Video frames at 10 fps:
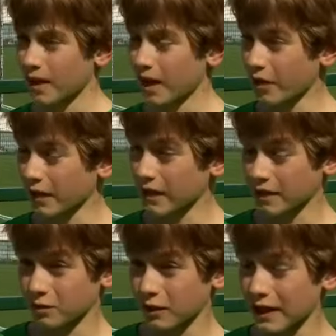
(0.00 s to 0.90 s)
I think
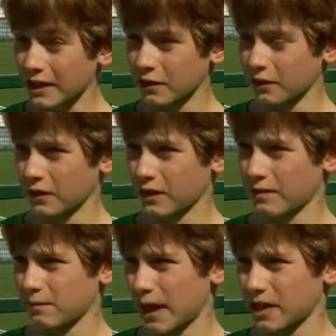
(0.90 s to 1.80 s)
it's really good that they've
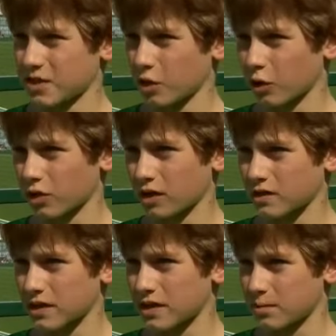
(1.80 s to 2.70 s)
managed to organise
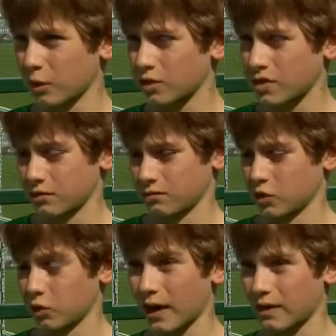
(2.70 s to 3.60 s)
these sports and
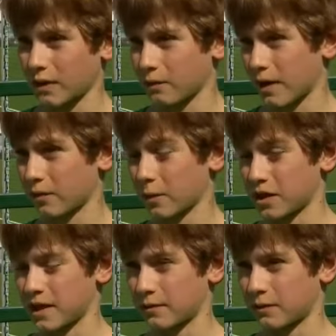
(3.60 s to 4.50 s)
great that everybody's
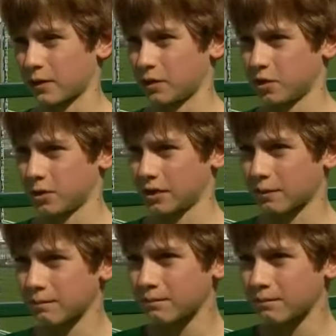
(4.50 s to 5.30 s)
having fun doing them.